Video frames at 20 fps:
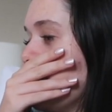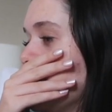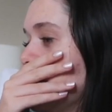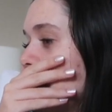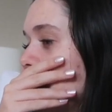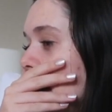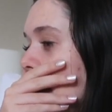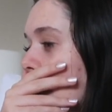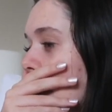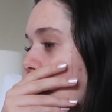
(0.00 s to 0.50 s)

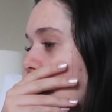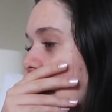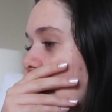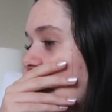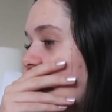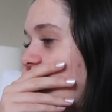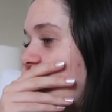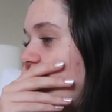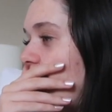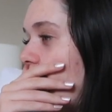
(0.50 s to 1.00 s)
doing a
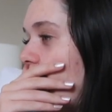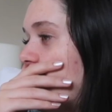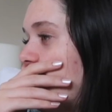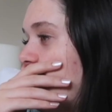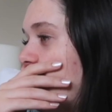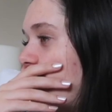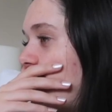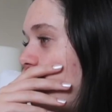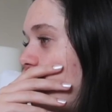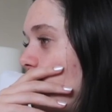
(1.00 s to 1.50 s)
big fat
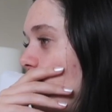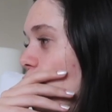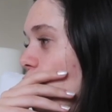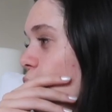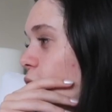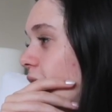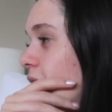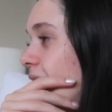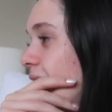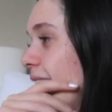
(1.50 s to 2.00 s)

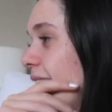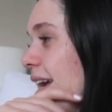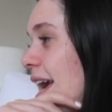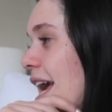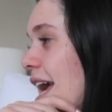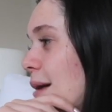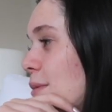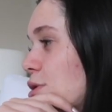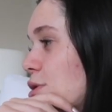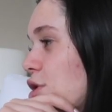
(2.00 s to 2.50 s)
freaking
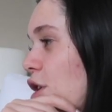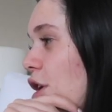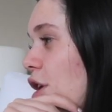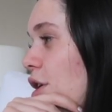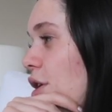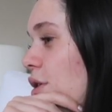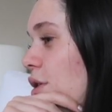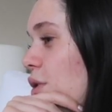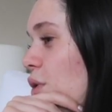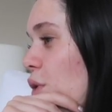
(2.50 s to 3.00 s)

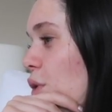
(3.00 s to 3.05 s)
Amazon